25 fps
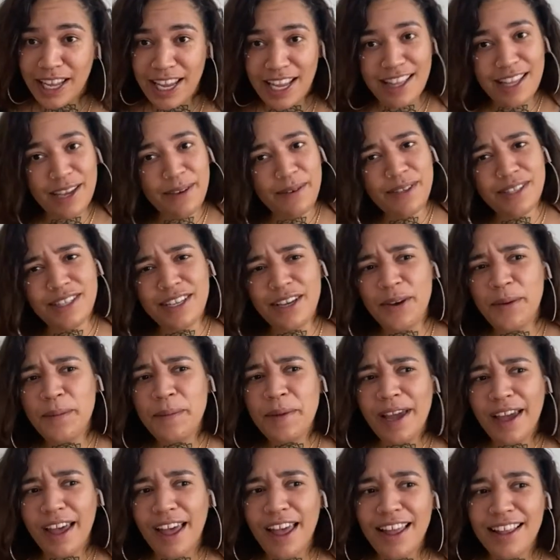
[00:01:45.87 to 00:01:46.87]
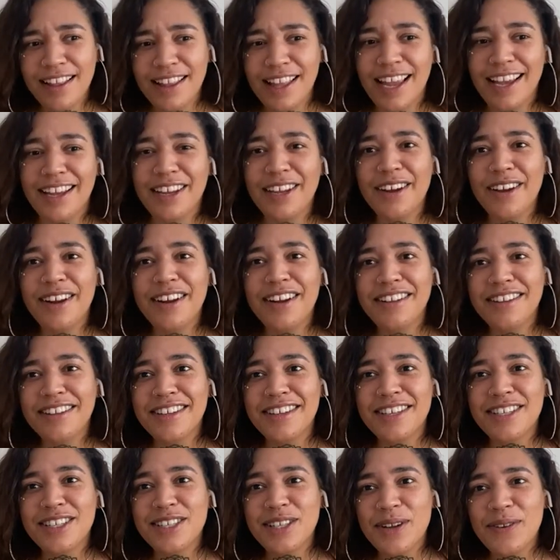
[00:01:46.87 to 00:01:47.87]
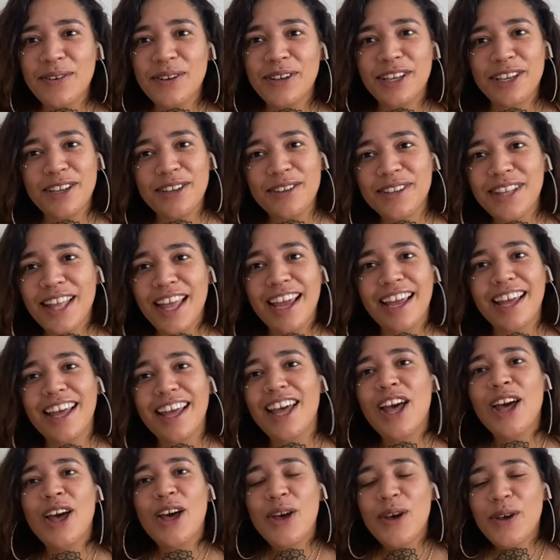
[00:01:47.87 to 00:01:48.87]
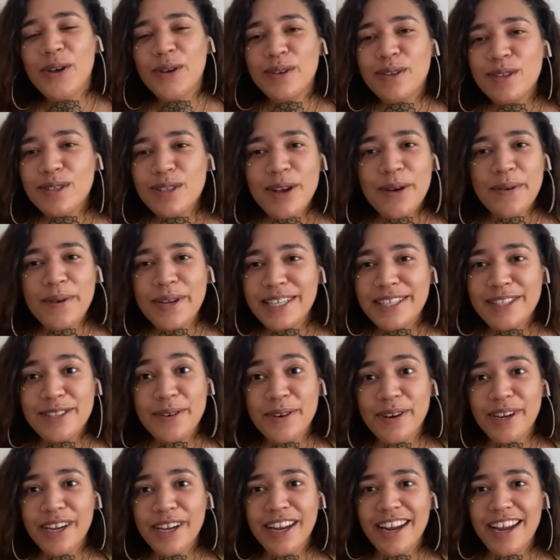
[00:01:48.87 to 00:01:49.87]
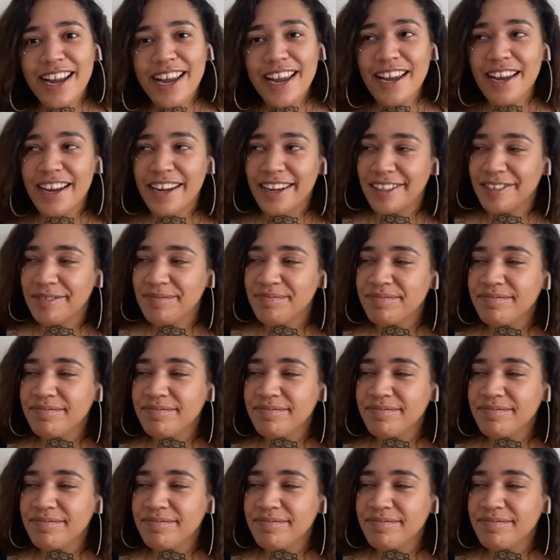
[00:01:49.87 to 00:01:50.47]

And they would say, Oh my God, like your hair looks so cute. Like, who's always doing your hair?